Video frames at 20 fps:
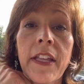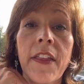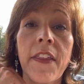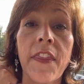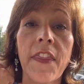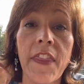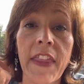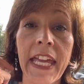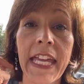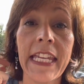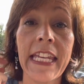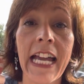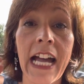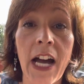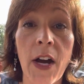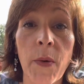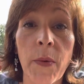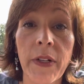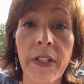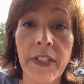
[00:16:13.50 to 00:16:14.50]
than
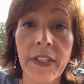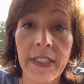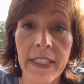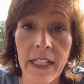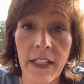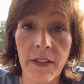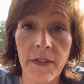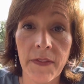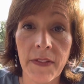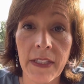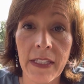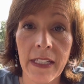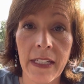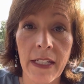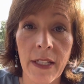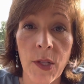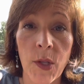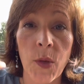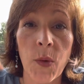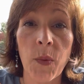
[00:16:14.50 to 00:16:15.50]
ourselves
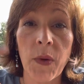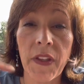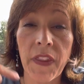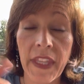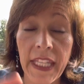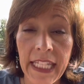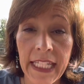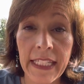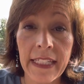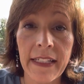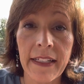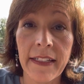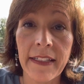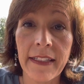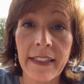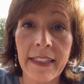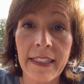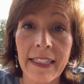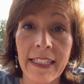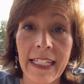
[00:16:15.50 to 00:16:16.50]
within
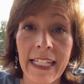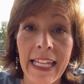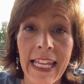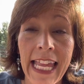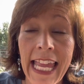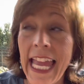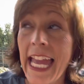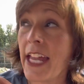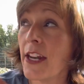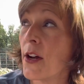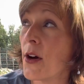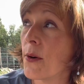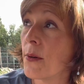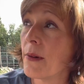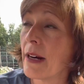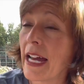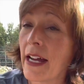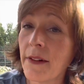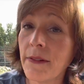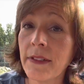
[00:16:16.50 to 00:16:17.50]
us and
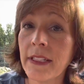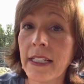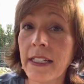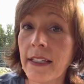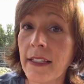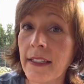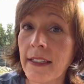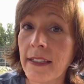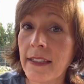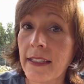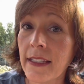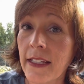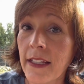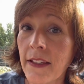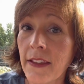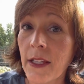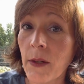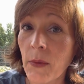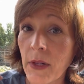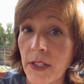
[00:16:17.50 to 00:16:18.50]
around us
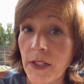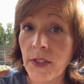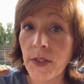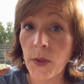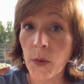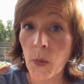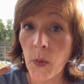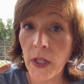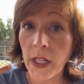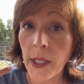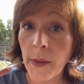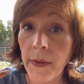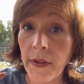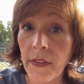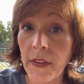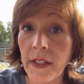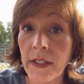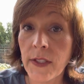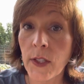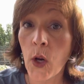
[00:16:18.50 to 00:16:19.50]
that wants to work with
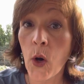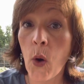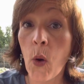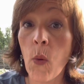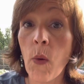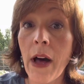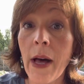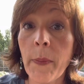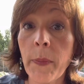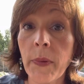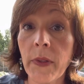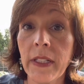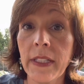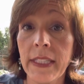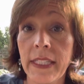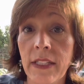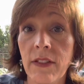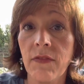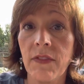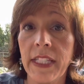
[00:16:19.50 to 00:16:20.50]
us
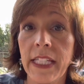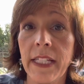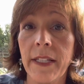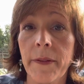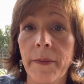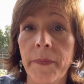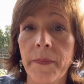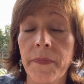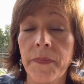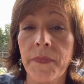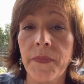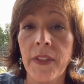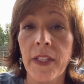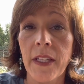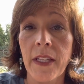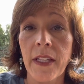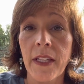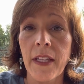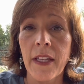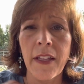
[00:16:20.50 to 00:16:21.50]
cooperatively.
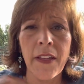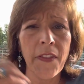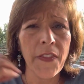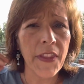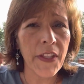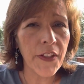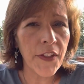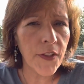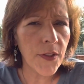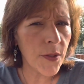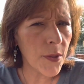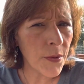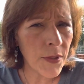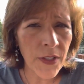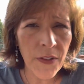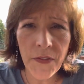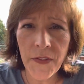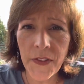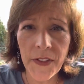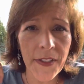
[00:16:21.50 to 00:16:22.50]
The
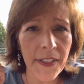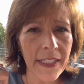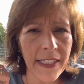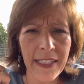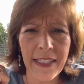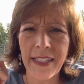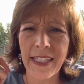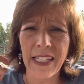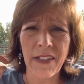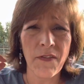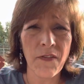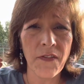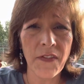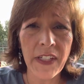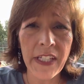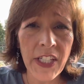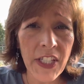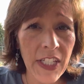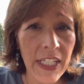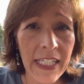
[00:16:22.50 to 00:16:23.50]
universe is
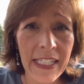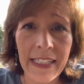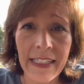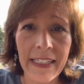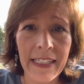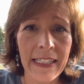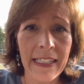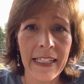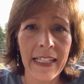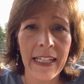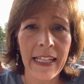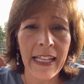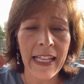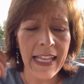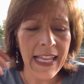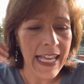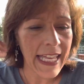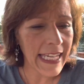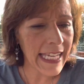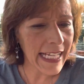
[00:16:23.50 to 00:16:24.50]
efficient
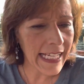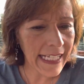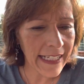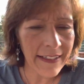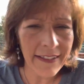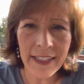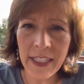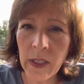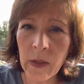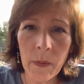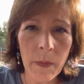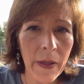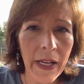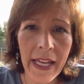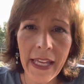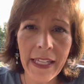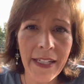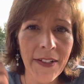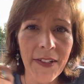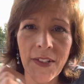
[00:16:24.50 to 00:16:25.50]
and it
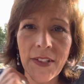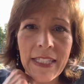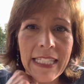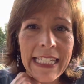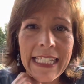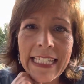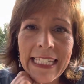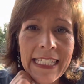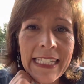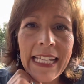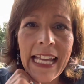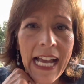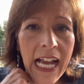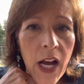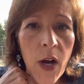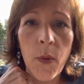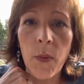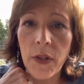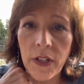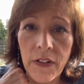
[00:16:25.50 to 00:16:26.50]
conspires in
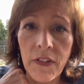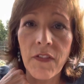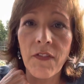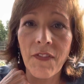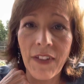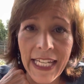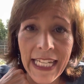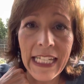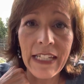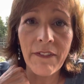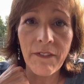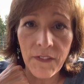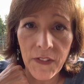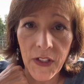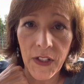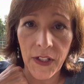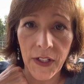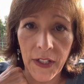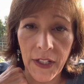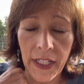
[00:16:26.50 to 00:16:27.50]
our
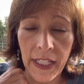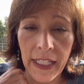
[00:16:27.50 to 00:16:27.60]
favor,